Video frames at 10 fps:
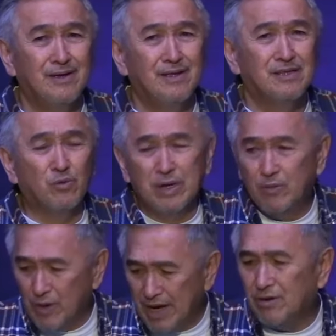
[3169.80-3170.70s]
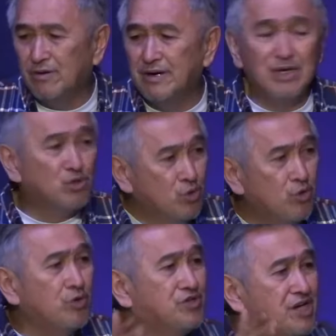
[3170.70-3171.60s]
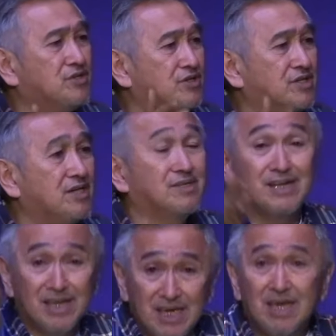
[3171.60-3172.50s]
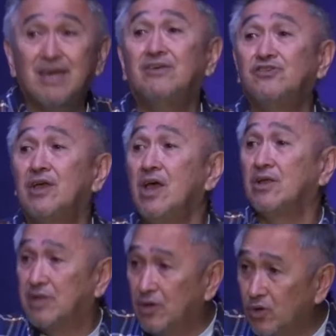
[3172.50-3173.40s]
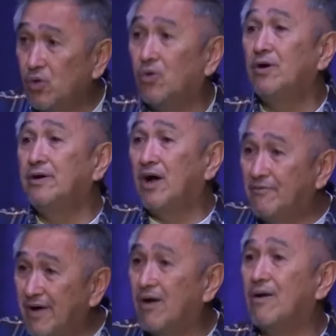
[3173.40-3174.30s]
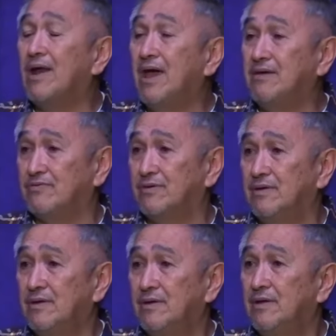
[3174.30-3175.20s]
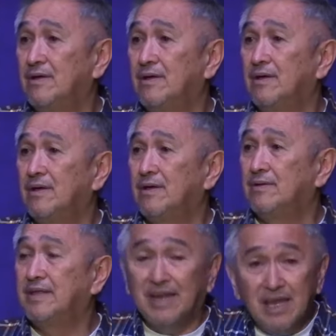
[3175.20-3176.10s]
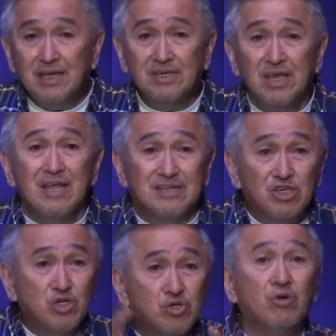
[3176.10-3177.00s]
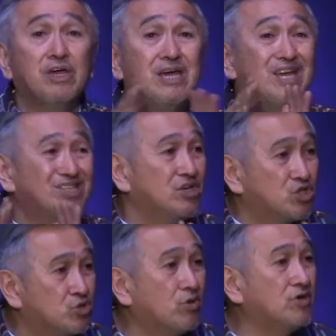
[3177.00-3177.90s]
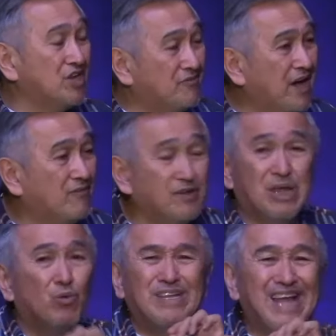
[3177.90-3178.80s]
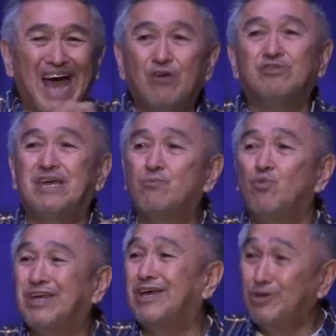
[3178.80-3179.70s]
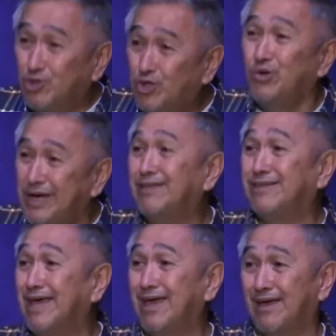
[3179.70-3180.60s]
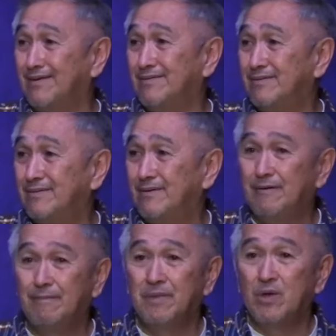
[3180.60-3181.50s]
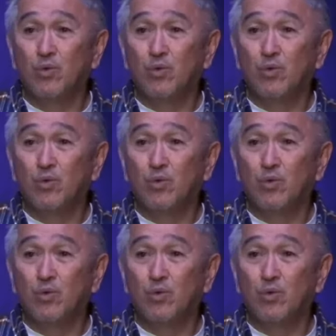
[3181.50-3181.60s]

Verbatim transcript: that we recognize who Jesus is, that He is the Lord of our life. That it is the so- He is the source of everything. Without Him, we can do nothing. We